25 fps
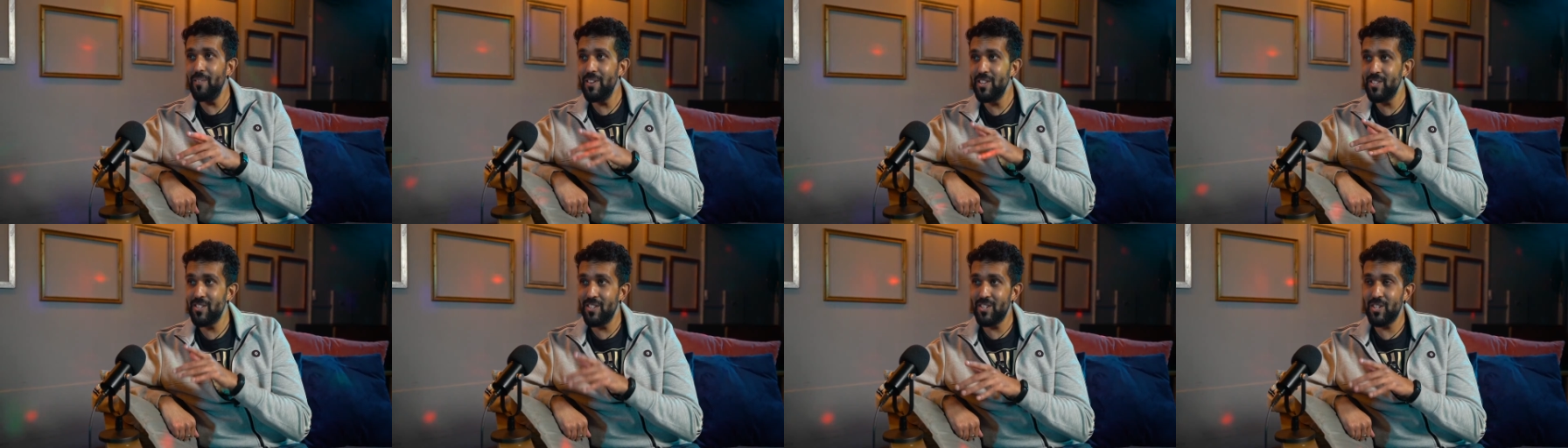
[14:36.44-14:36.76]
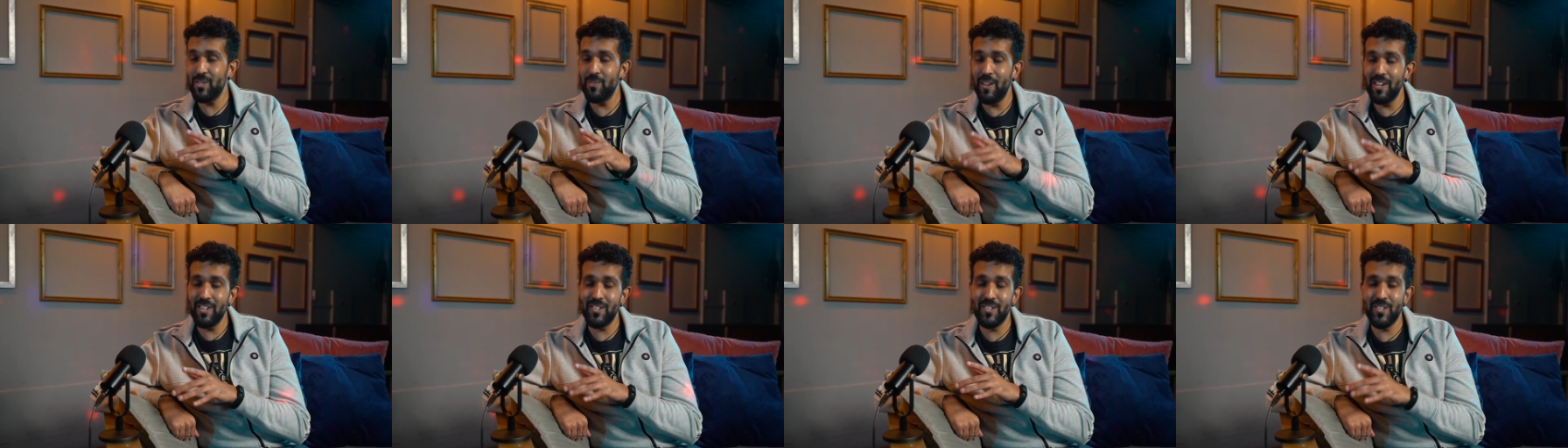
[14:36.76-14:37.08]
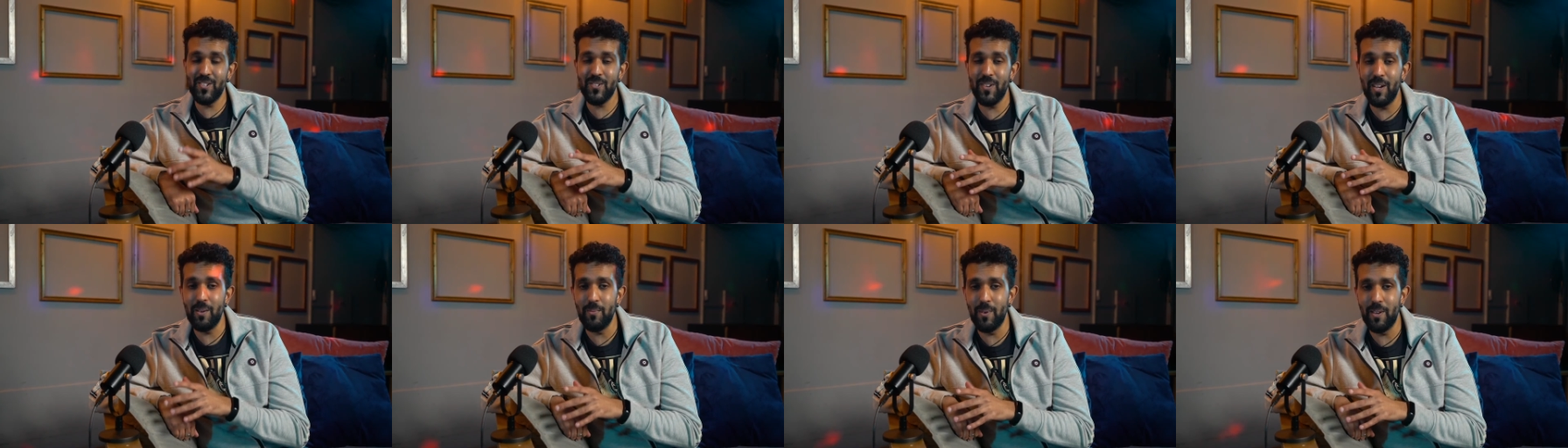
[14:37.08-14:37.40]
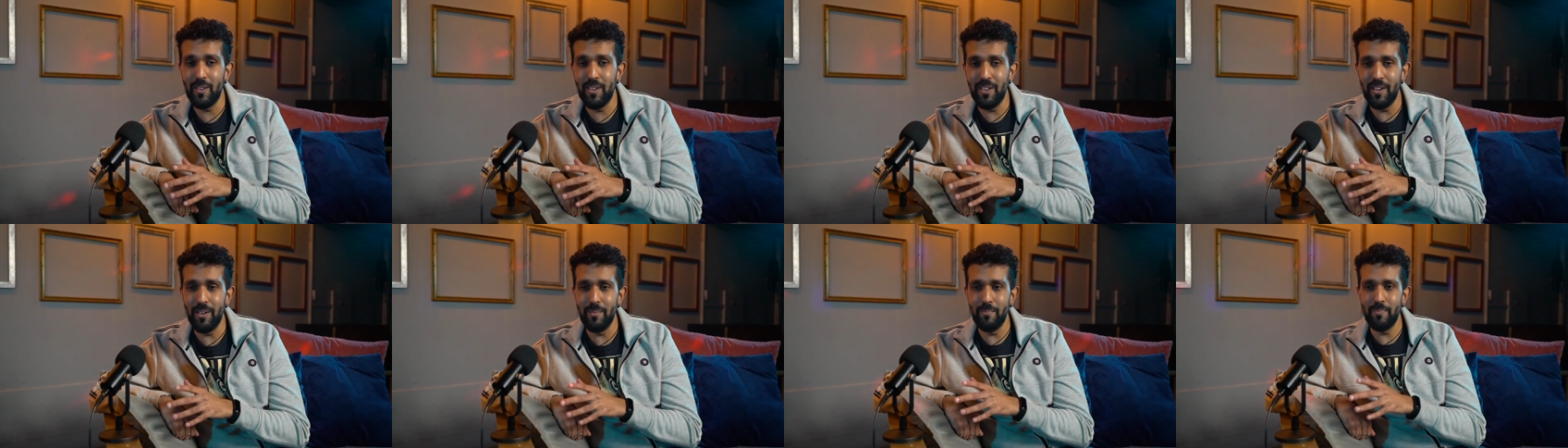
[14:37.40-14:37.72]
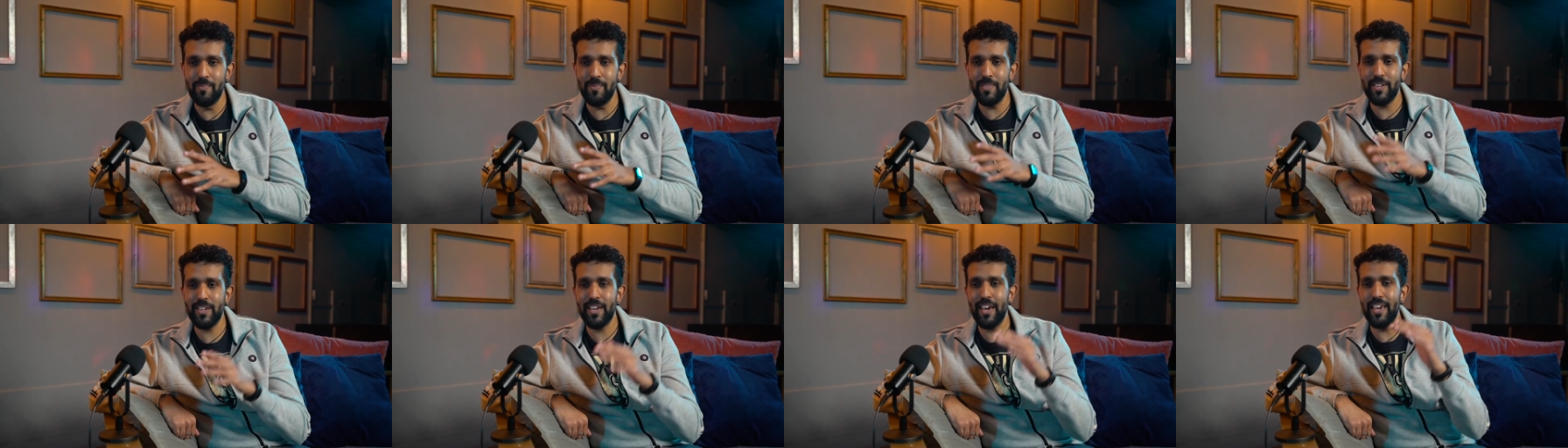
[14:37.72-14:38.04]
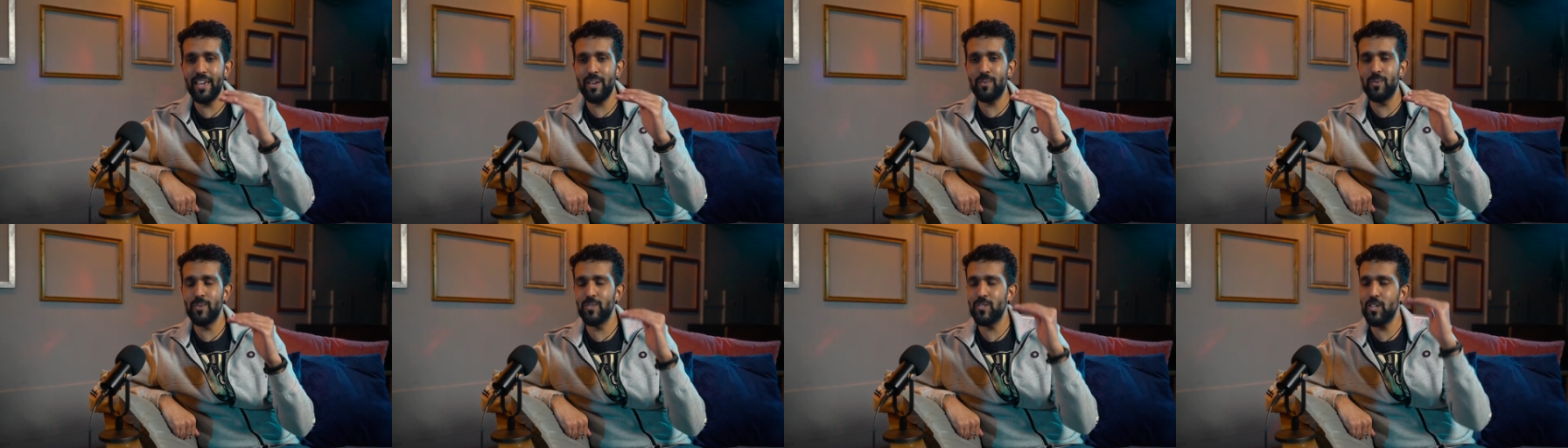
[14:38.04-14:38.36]
had a situation straight when um, the
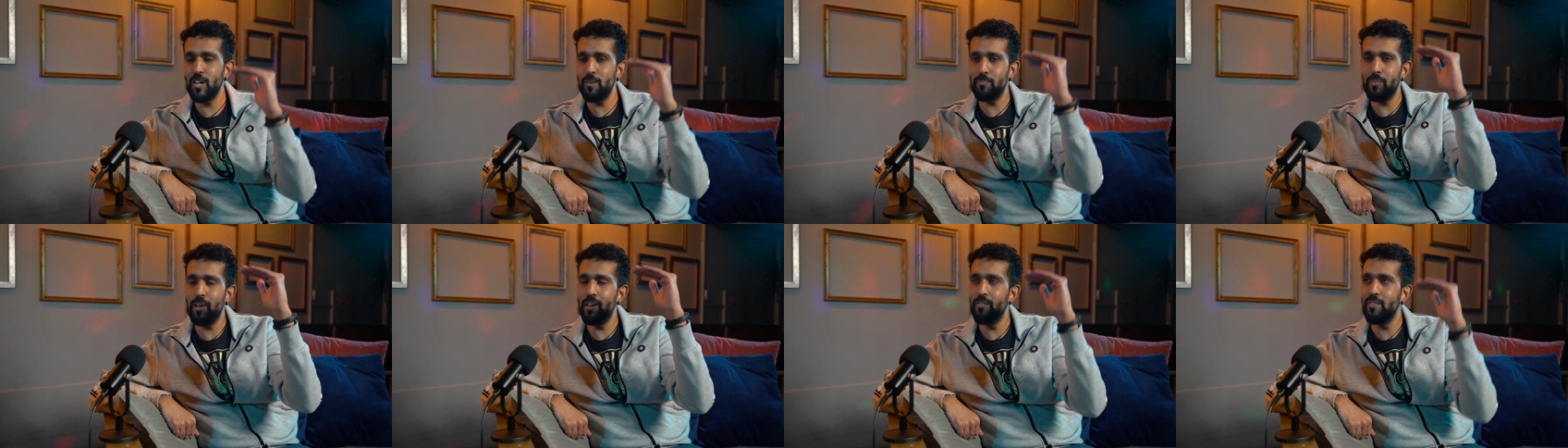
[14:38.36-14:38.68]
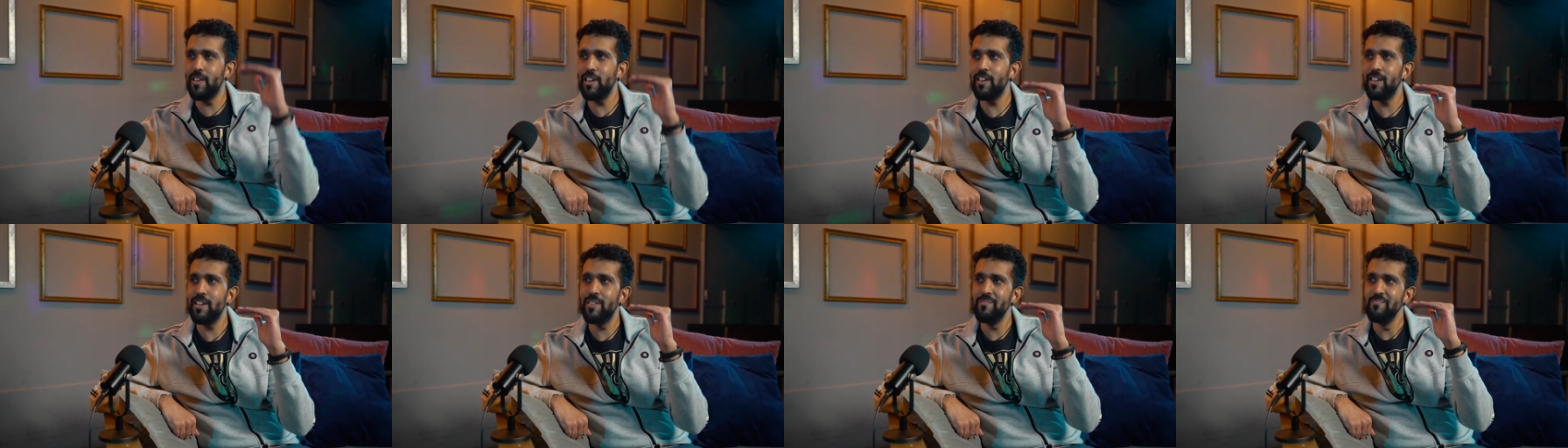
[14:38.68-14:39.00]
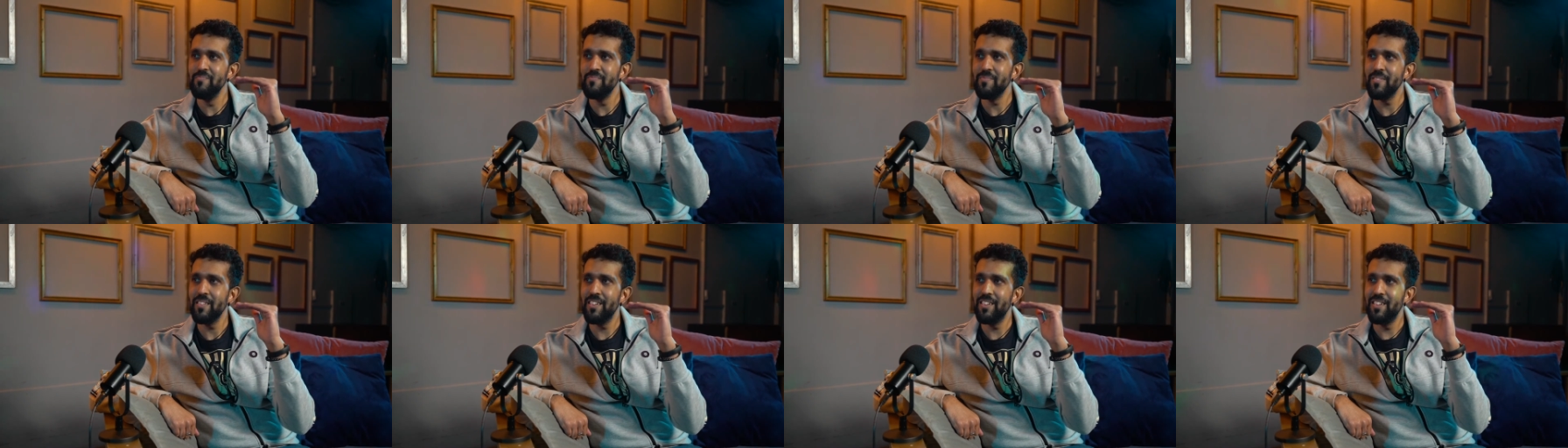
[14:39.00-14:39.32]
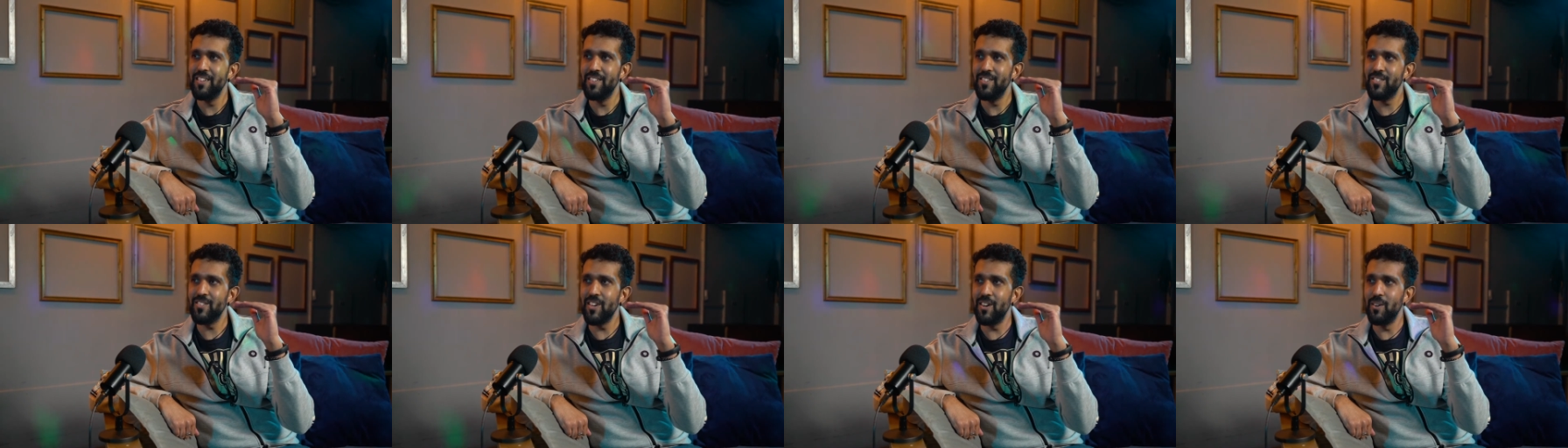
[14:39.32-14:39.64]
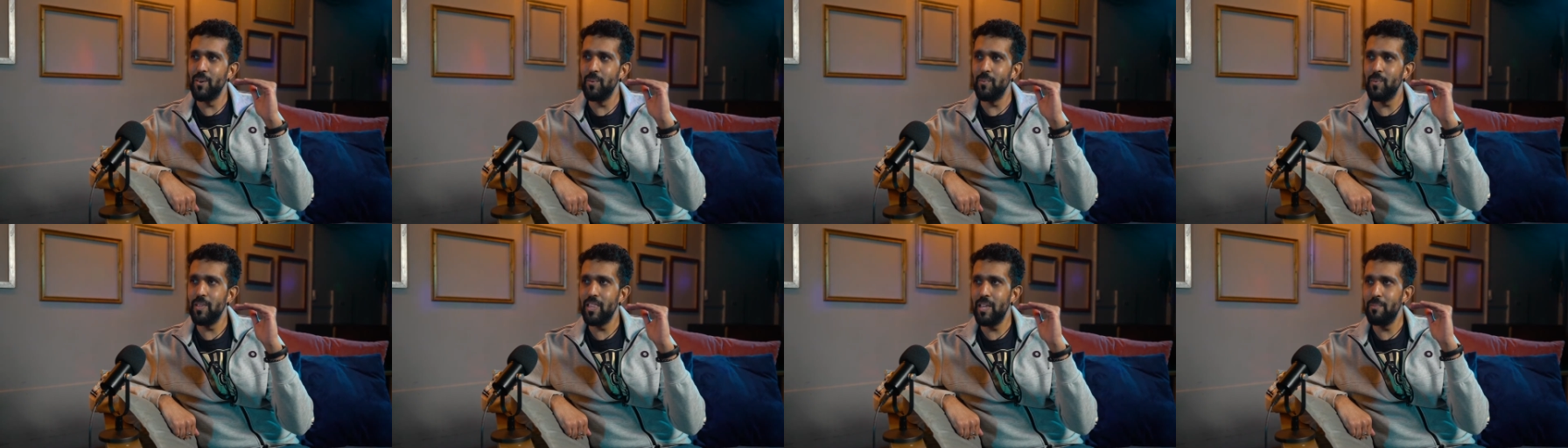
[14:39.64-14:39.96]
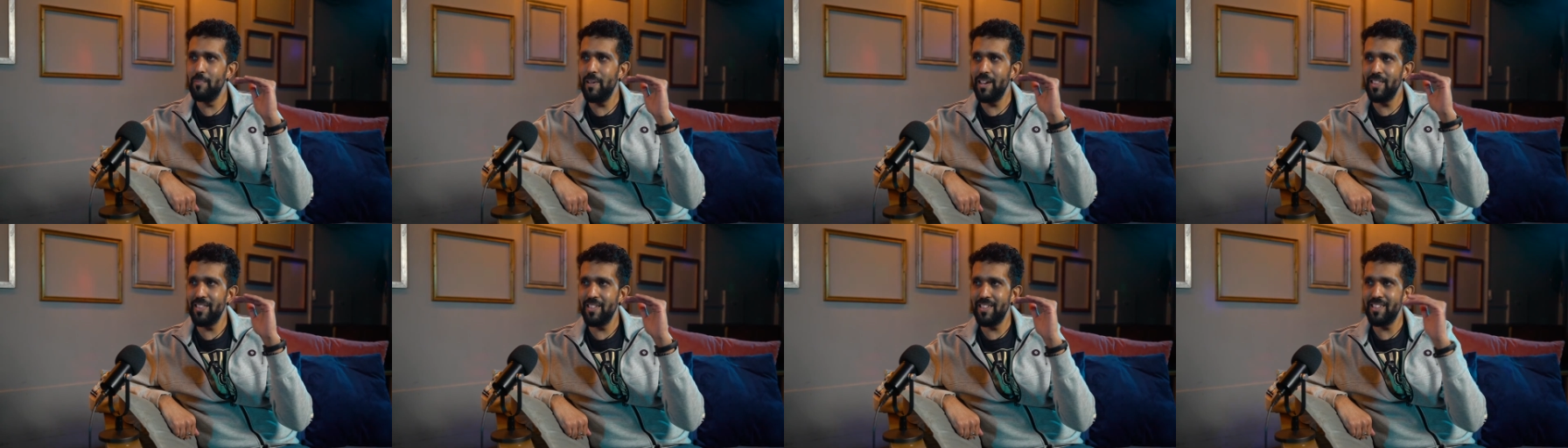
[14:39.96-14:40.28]
cake was top heavy. So oh, when they
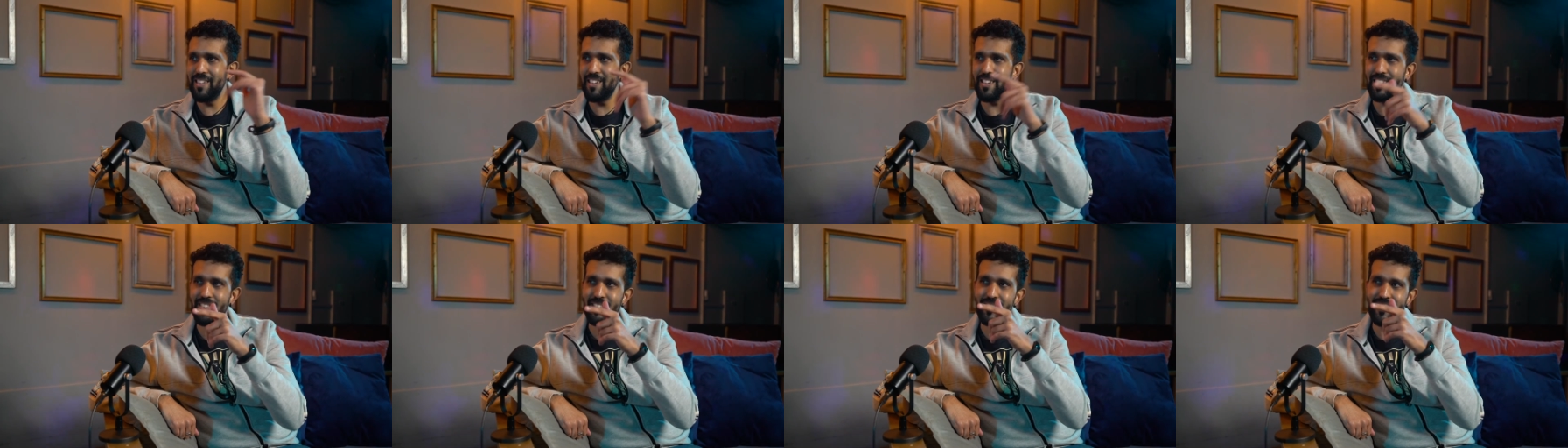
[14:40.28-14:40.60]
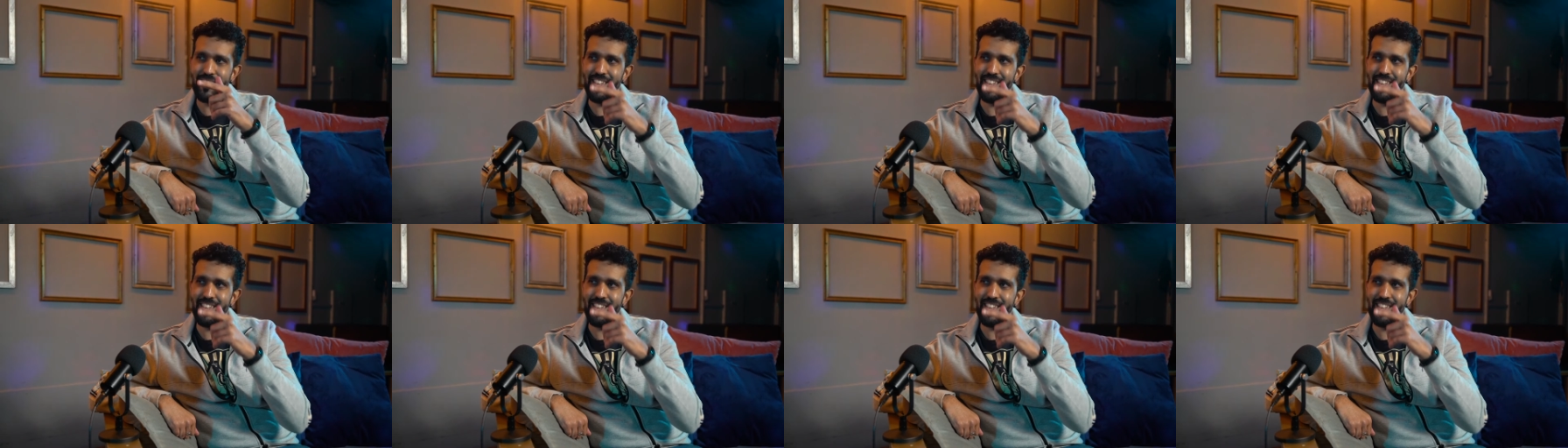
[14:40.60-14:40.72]
made you can